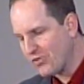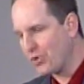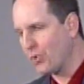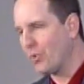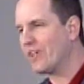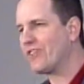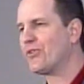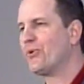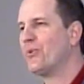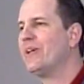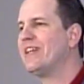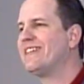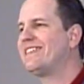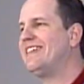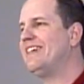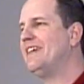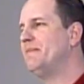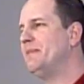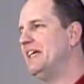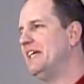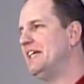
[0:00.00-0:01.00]
So, what does a winning
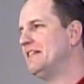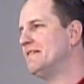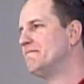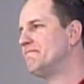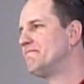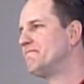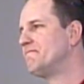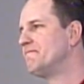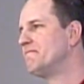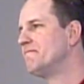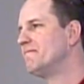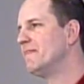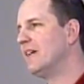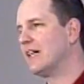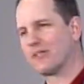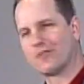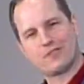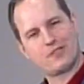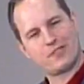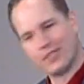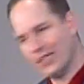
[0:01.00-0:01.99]
team need?
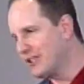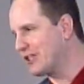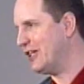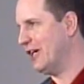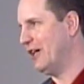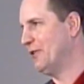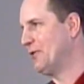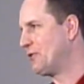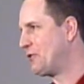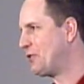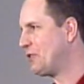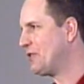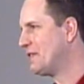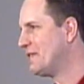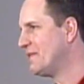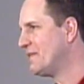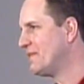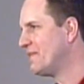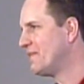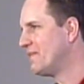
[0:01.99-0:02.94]
A good coach,